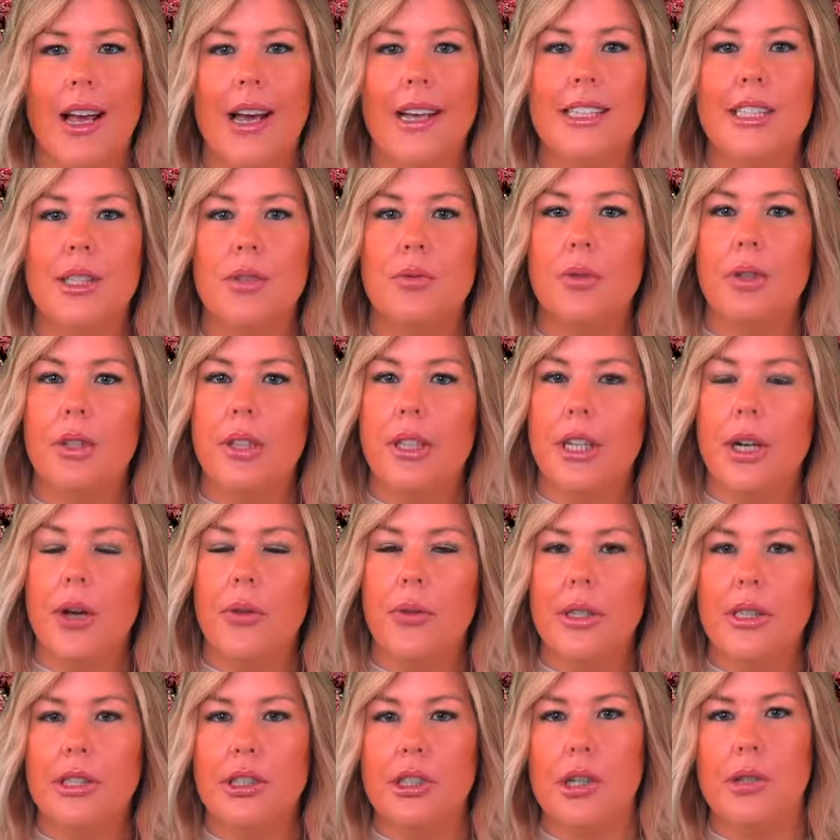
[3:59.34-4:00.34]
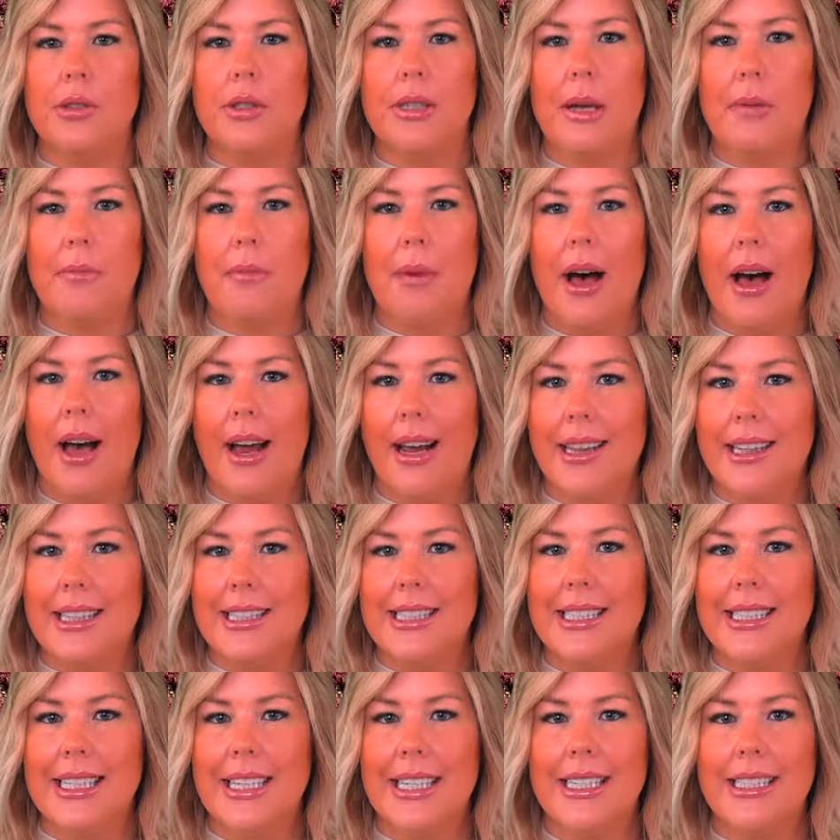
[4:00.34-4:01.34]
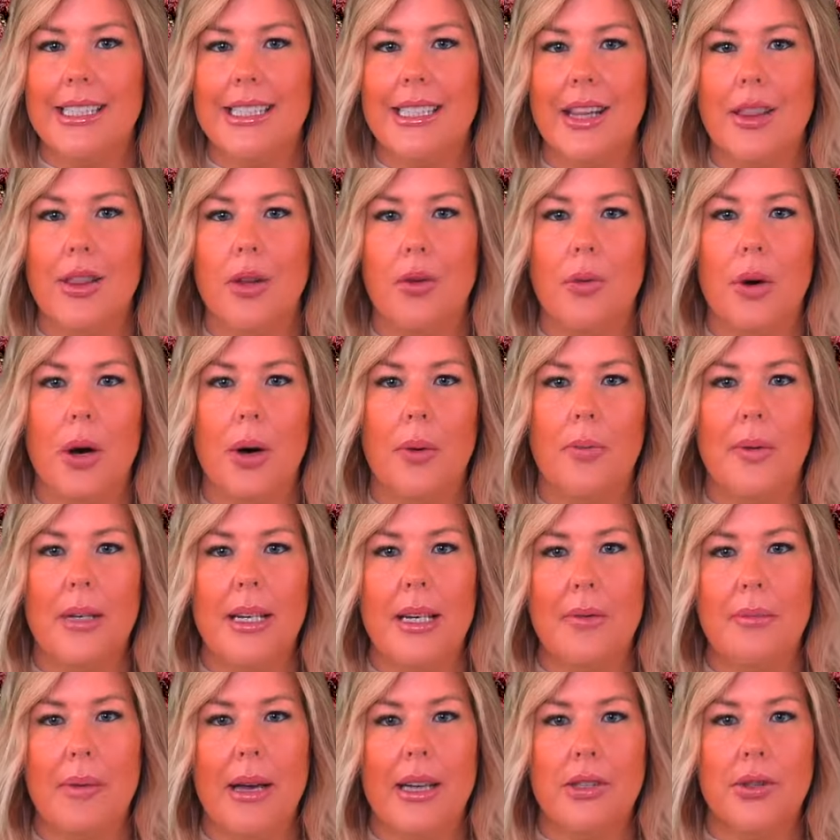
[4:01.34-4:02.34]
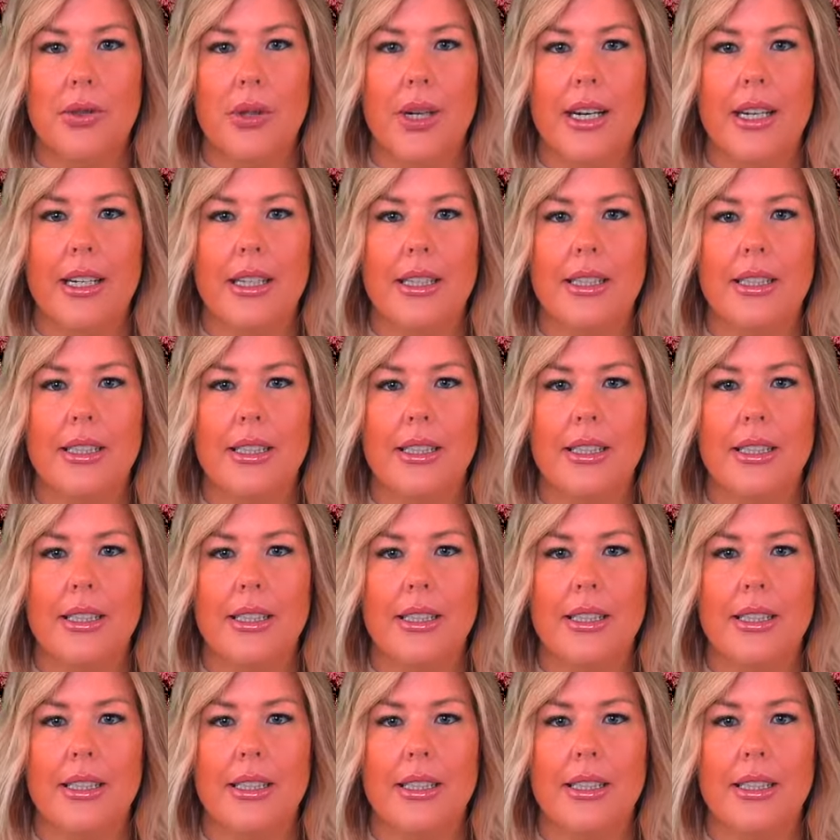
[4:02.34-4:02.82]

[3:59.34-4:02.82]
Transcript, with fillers: as it really only shows up behind the scenes in the well-being metric.